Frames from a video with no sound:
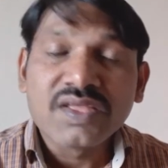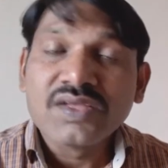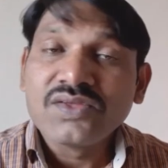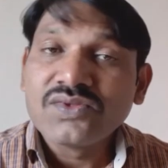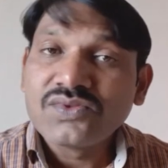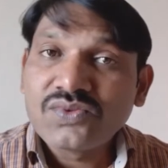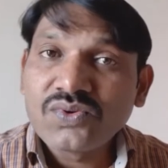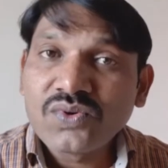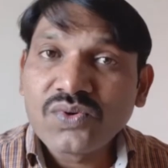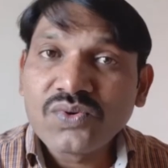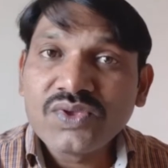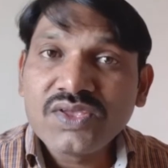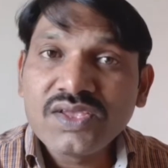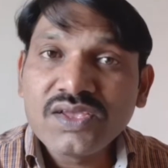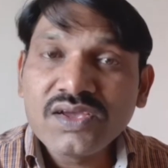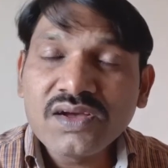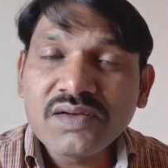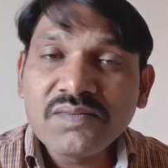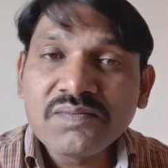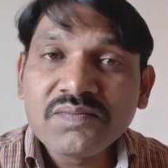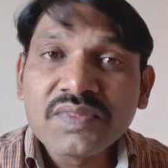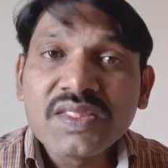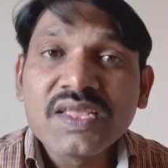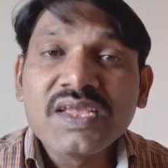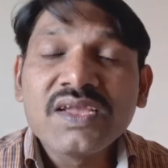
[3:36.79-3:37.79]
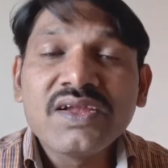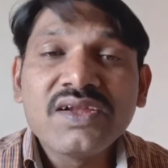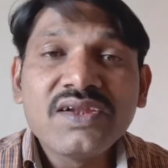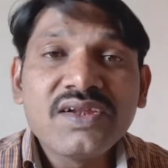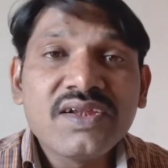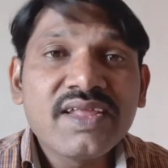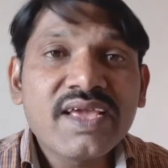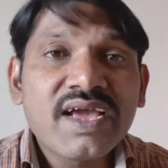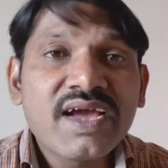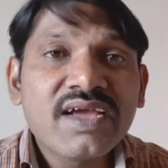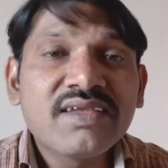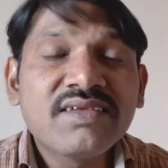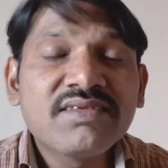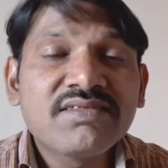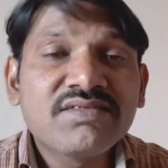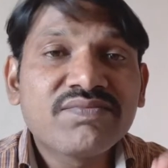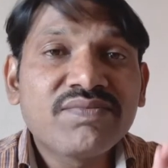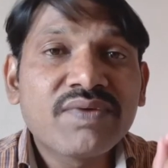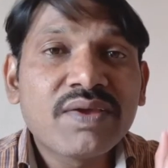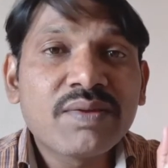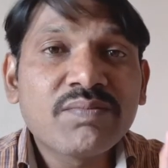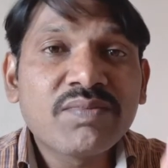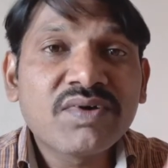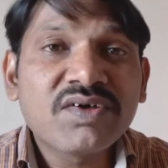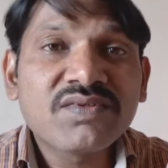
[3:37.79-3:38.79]
So here India is
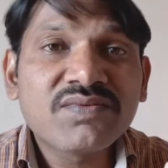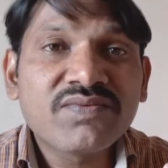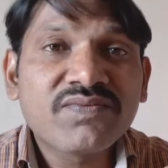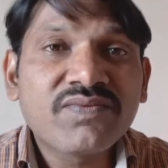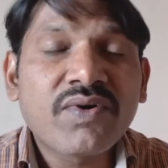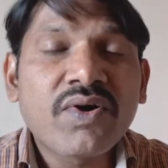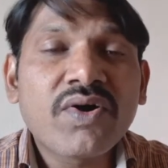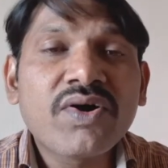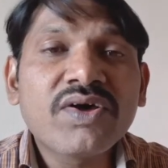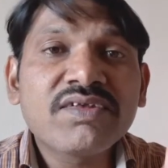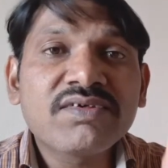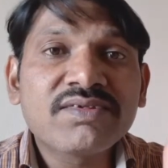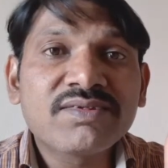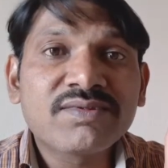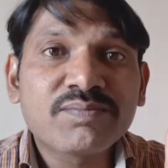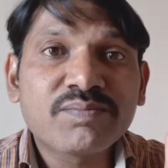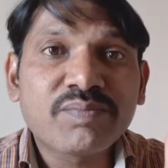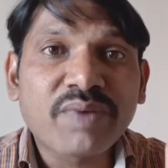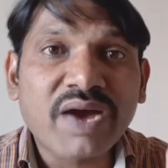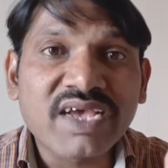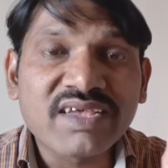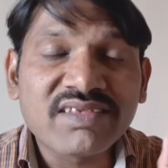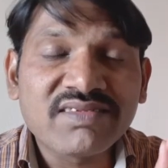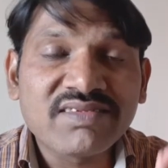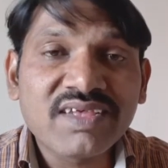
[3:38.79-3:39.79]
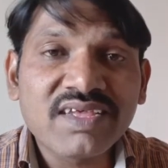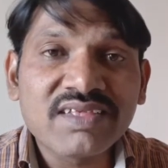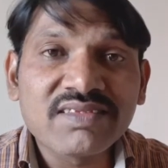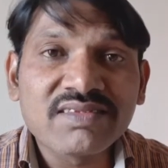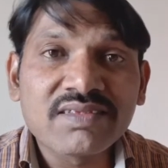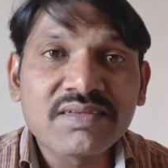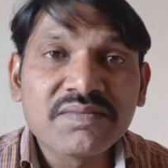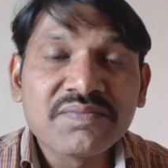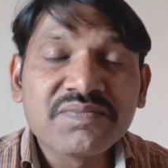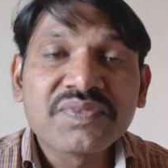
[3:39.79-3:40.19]
famous for spices